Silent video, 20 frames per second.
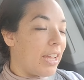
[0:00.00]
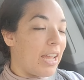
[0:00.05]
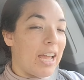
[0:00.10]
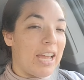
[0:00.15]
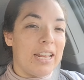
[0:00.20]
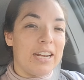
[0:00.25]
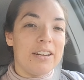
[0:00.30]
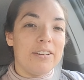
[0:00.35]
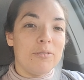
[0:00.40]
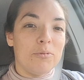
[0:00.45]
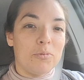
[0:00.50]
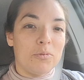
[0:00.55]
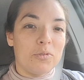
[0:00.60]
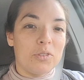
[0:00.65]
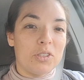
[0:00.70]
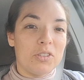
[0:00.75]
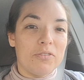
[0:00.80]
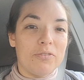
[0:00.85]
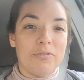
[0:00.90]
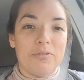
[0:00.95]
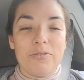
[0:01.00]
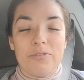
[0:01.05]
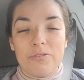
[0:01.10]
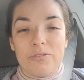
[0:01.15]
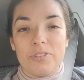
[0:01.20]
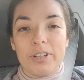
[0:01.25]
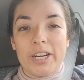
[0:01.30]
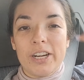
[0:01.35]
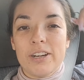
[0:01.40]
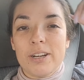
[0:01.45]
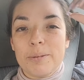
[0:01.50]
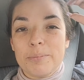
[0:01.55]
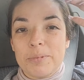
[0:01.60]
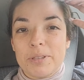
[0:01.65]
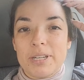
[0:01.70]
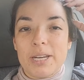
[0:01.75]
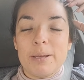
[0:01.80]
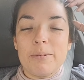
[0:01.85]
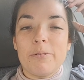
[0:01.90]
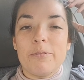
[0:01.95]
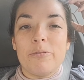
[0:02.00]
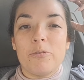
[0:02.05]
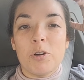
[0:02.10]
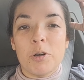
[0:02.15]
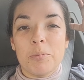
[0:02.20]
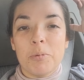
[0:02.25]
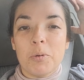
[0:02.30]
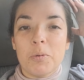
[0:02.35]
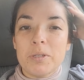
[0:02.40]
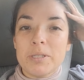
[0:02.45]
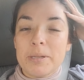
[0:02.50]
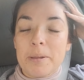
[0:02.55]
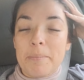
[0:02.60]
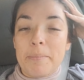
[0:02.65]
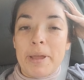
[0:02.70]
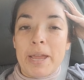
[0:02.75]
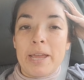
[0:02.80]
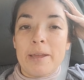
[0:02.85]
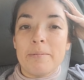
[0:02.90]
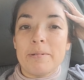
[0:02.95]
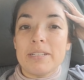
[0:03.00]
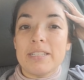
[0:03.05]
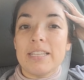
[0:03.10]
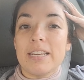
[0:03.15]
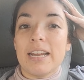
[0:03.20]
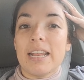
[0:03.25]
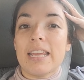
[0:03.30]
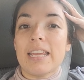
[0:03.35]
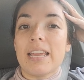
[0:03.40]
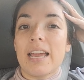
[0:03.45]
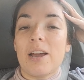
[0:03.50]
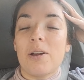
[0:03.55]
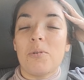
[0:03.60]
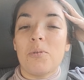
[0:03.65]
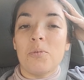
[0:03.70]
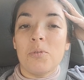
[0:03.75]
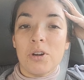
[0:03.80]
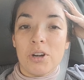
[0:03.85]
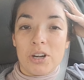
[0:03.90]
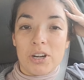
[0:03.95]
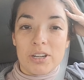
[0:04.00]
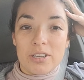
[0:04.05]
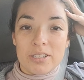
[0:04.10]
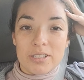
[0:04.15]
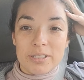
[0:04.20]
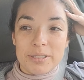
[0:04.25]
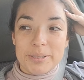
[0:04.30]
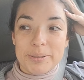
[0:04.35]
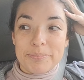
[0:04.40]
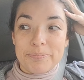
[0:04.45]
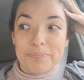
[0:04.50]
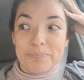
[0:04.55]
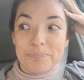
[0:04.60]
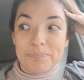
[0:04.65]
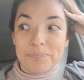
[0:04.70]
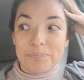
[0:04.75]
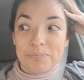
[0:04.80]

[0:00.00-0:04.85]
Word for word: it kind of flared up the day before, but wasn't bad, but today it got worse.